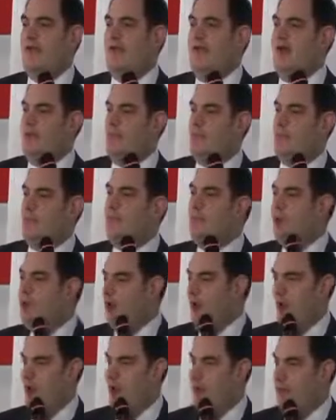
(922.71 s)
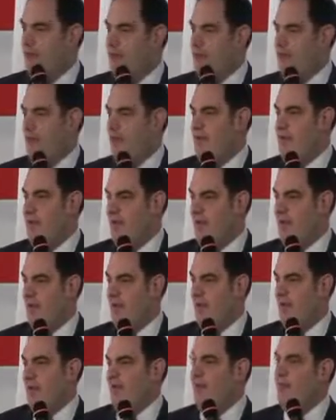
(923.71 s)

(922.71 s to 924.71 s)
of pooling our money together